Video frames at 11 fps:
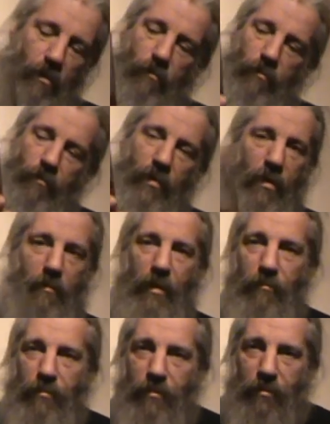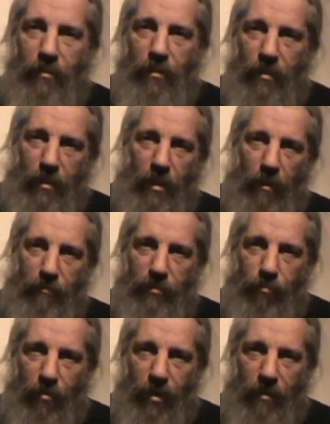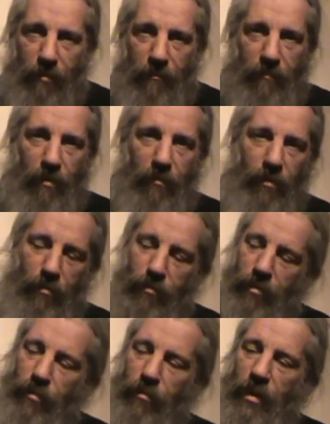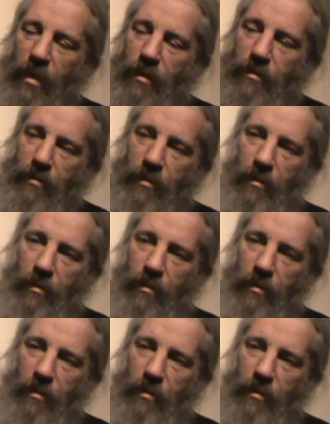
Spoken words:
old beer mills come spring for you to enjoy, lads.